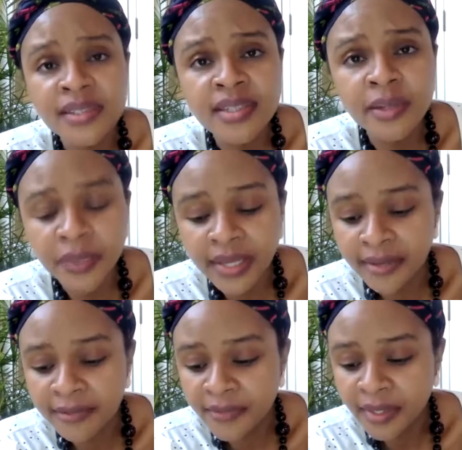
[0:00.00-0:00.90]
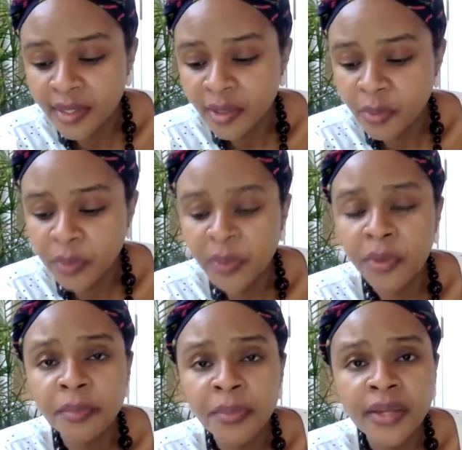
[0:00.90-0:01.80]
that we have, when we
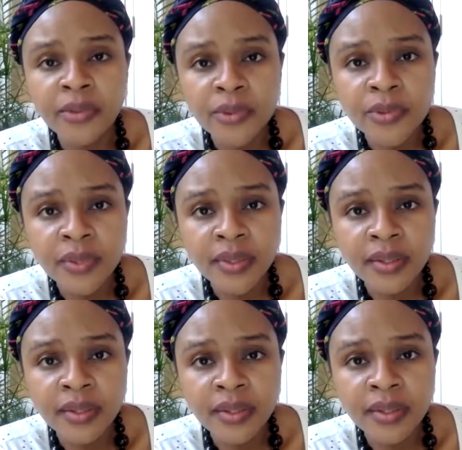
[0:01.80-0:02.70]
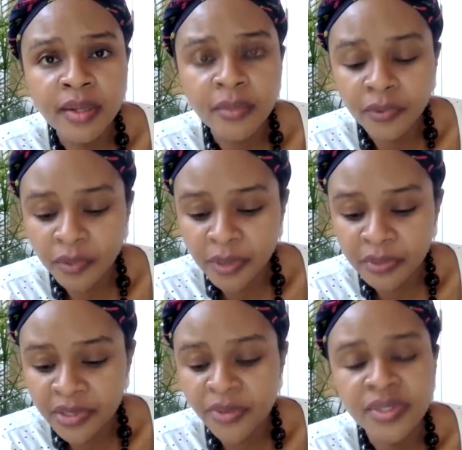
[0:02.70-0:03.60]
compare those with the number of human
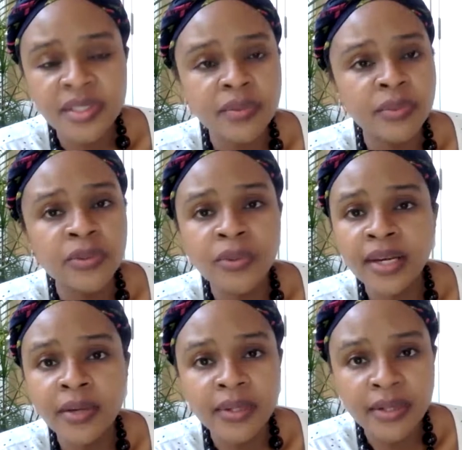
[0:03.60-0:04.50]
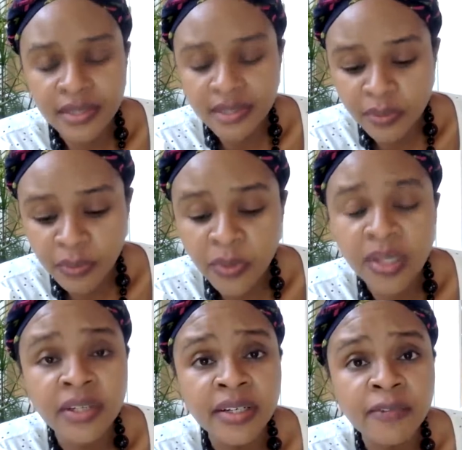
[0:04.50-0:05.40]
resources, when we look at our nurses, when we look at
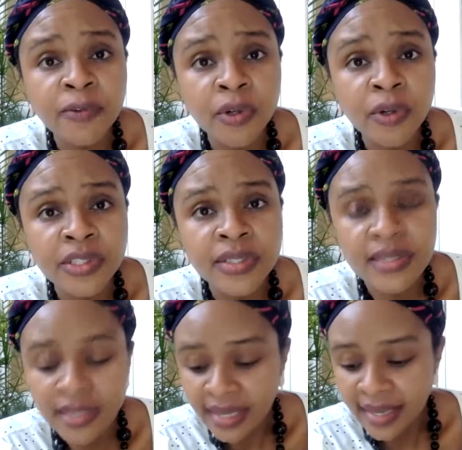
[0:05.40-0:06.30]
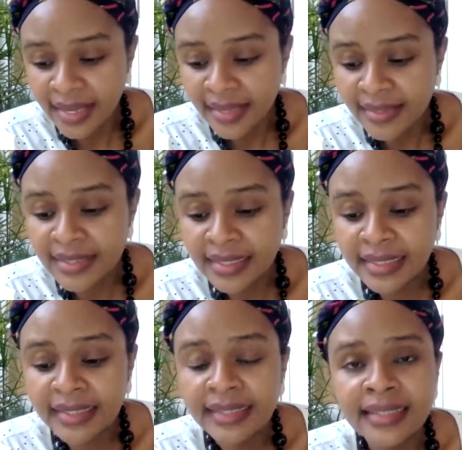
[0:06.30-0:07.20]
our nephrologists, there's
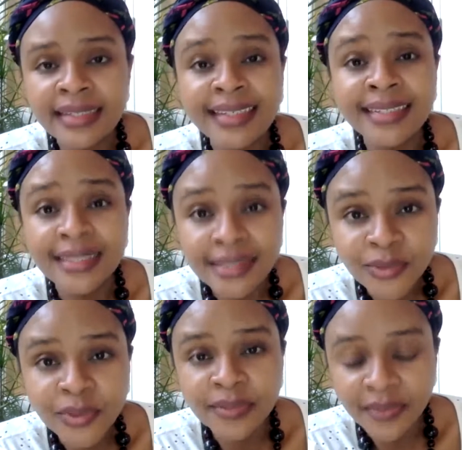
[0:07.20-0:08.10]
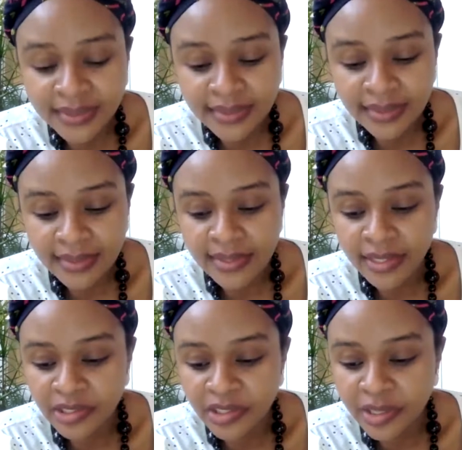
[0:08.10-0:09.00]
clearly a need to invest in this
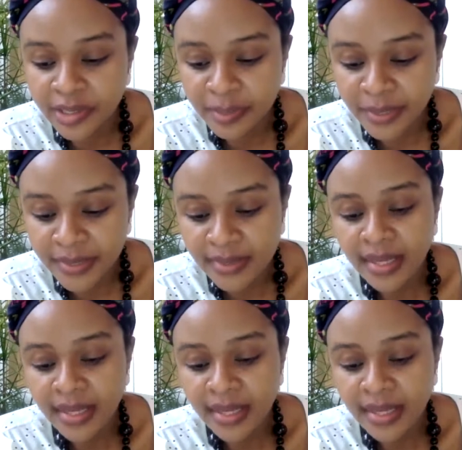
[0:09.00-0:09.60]
HR space.